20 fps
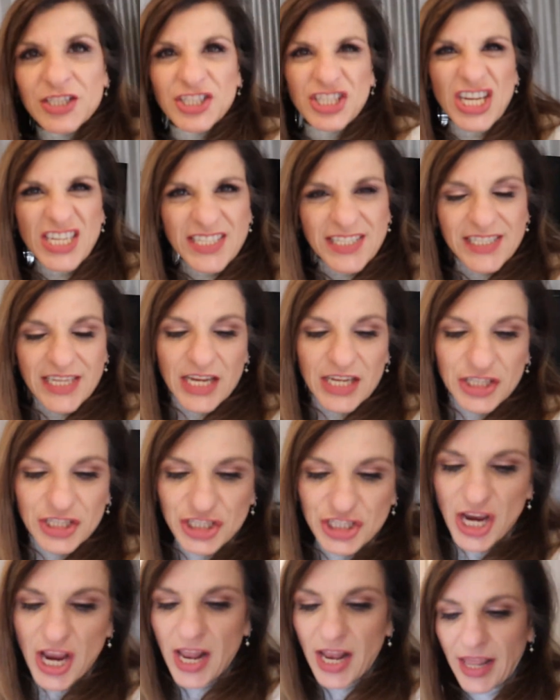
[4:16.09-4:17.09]
Just
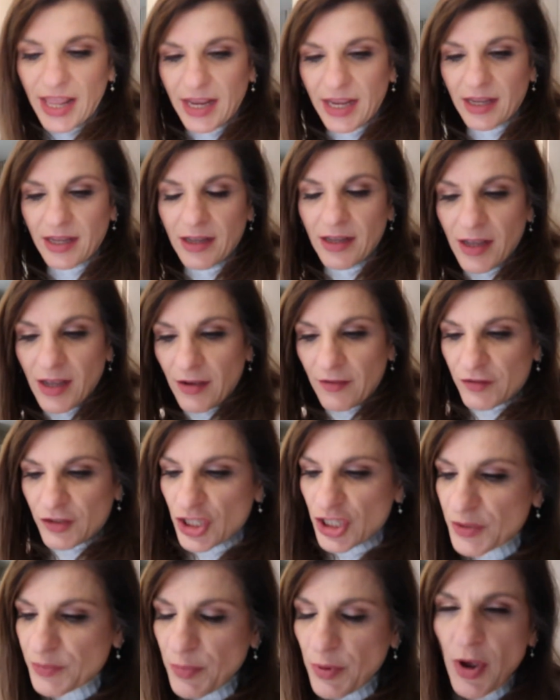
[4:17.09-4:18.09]
chilling.
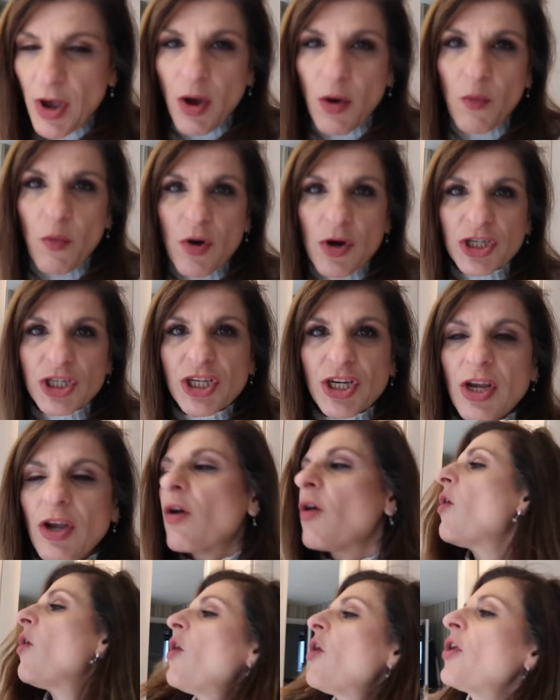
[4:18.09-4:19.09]
Just put a washing
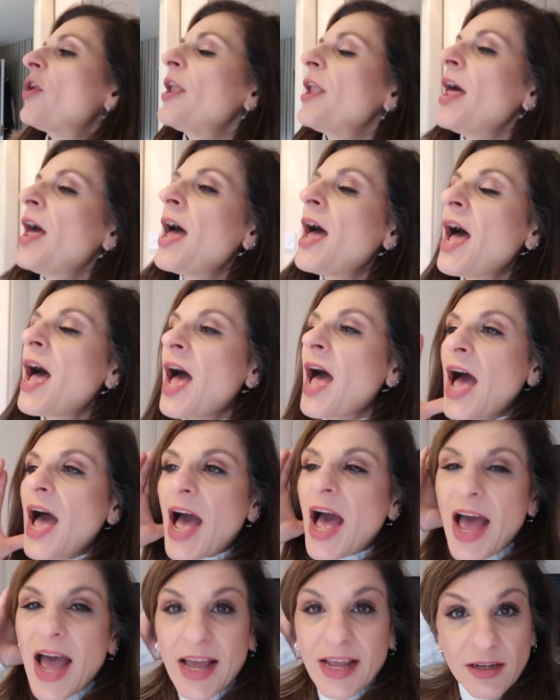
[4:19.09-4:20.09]
on,
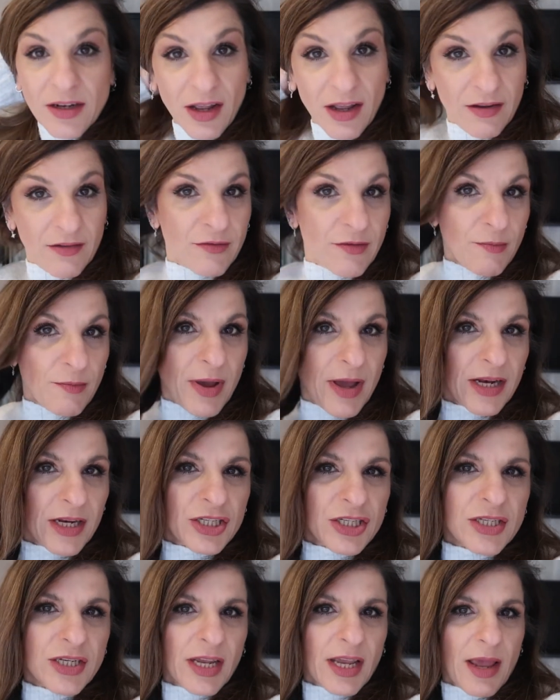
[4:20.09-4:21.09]
and I even
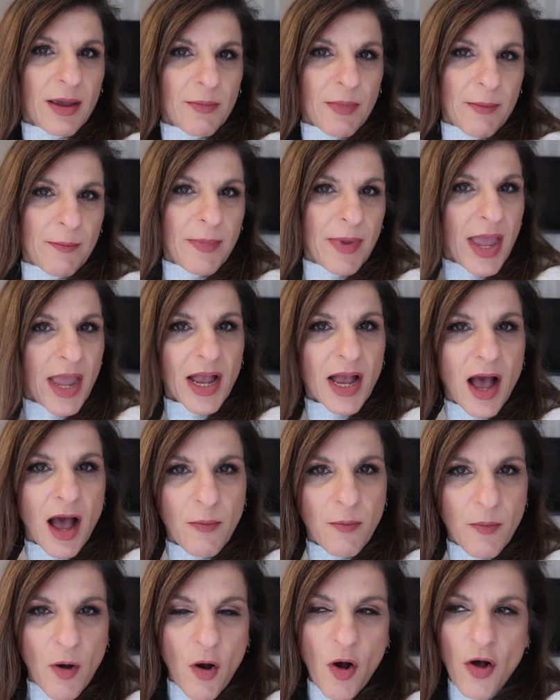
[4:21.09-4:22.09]
managed to get my
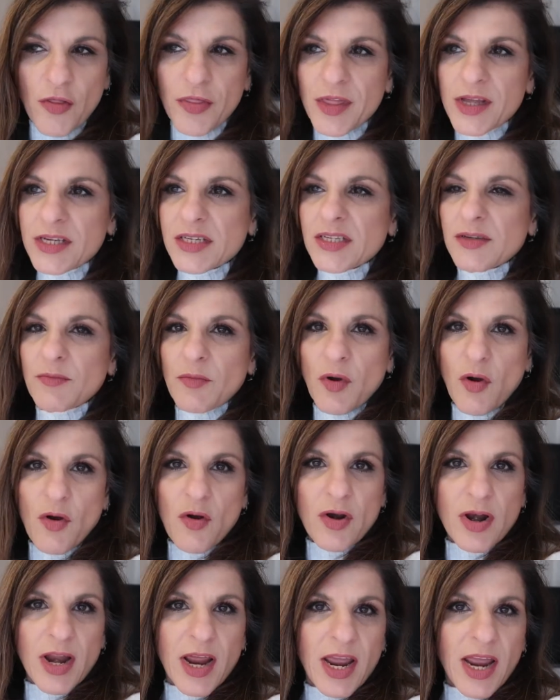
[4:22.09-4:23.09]
makeup on this
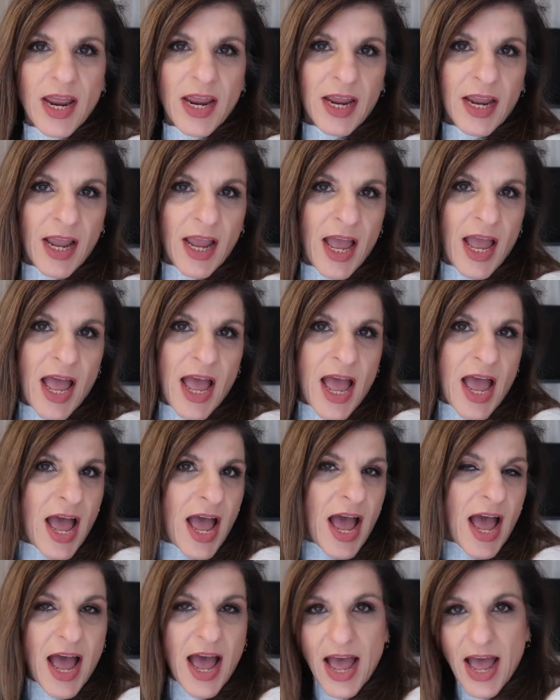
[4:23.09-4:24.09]
morning,
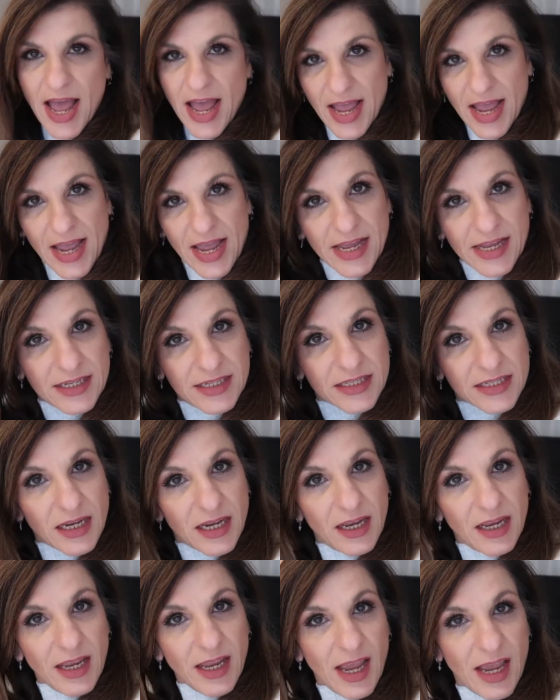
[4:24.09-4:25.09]
and
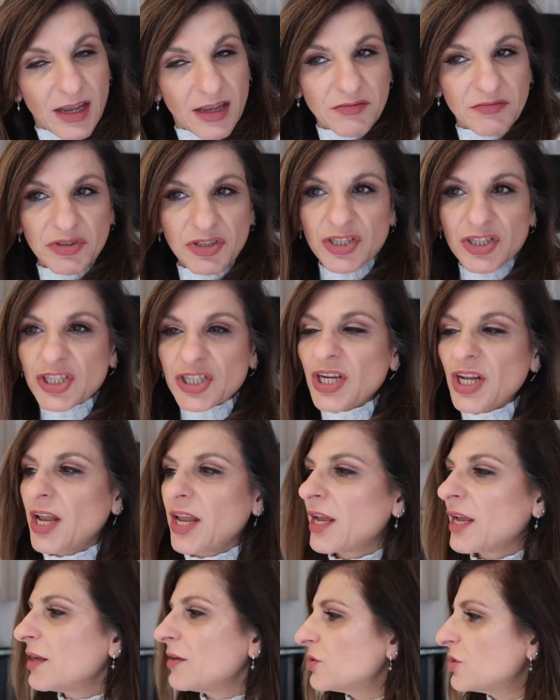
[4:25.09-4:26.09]
yeah, just
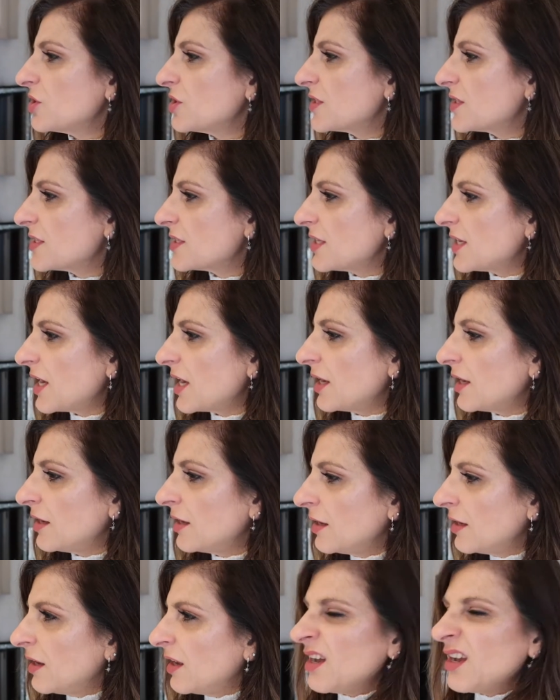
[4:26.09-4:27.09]
chilling. Just I'm
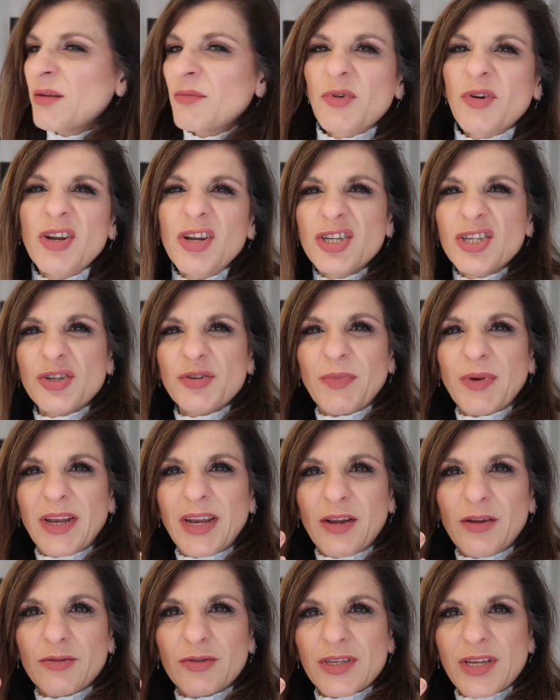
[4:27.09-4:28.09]
gonna do my
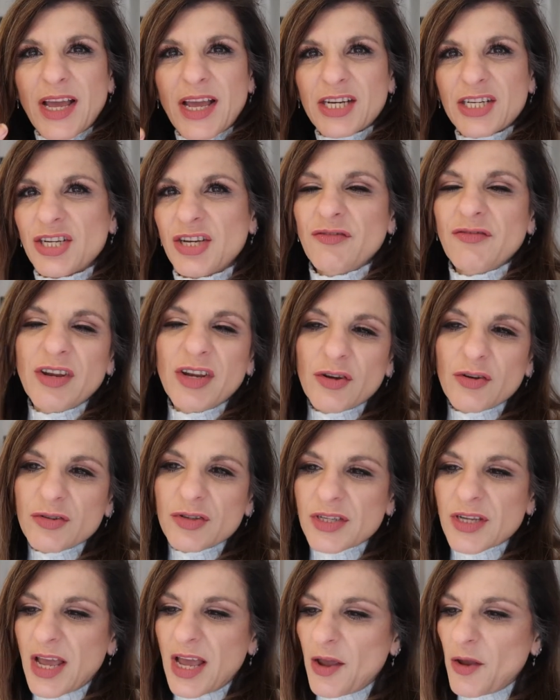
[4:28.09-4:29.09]
nails. Actually,
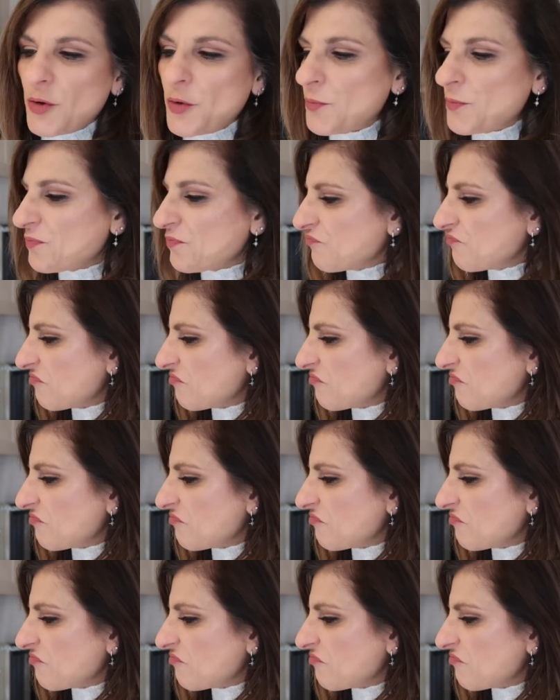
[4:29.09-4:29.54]
Rico's out.